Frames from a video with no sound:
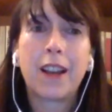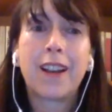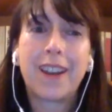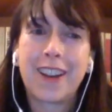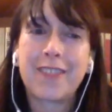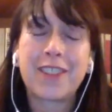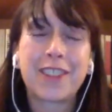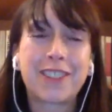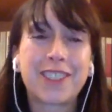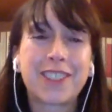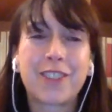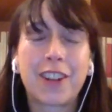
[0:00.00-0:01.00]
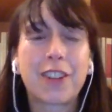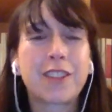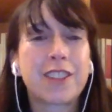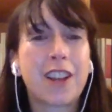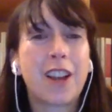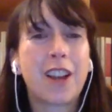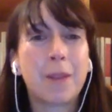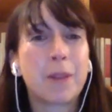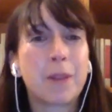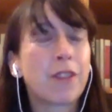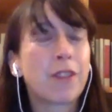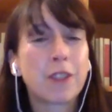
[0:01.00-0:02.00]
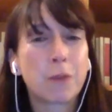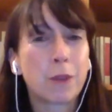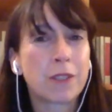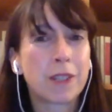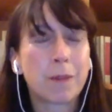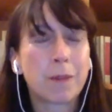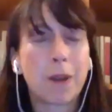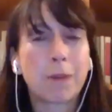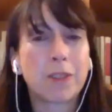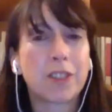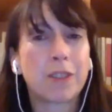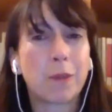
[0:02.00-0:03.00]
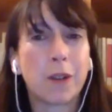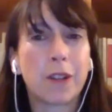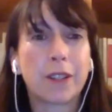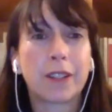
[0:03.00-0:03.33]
I've known Chris for a long time and have always wanted to publish his work.